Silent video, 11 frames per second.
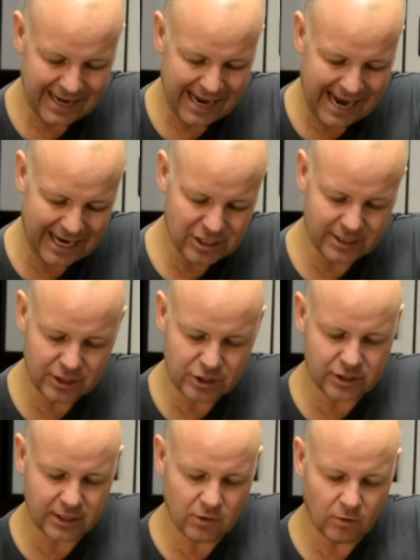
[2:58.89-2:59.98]
actually is just
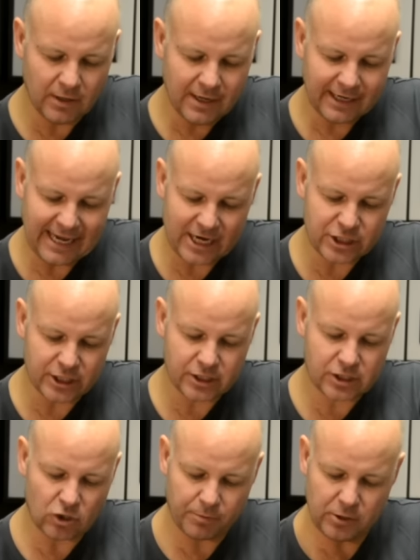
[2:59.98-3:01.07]
a little gadget to
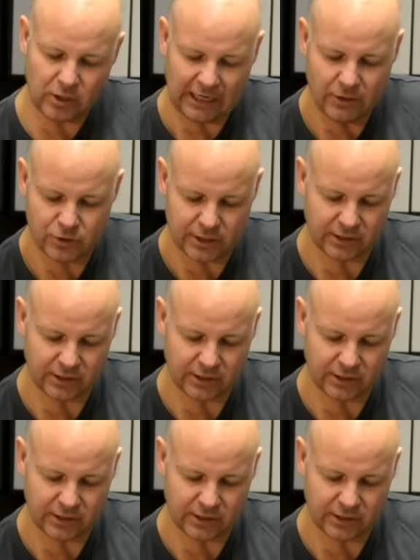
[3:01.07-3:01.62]
stop you closing the